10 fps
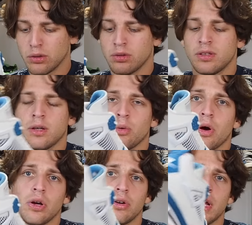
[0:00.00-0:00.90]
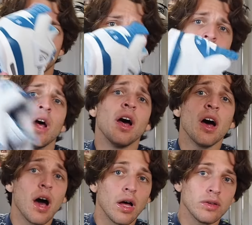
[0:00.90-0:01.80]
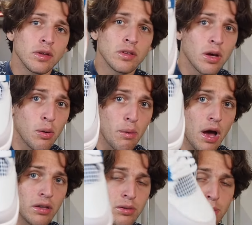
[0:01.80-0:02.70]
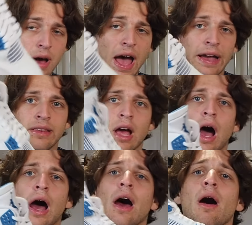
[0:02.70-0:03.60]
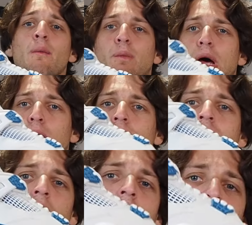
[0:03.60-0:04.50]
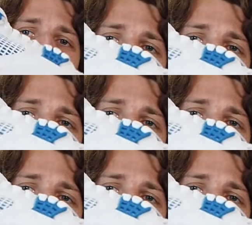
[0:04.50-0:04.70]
do see one right there on the toe box, a black dot, but I'm sure I can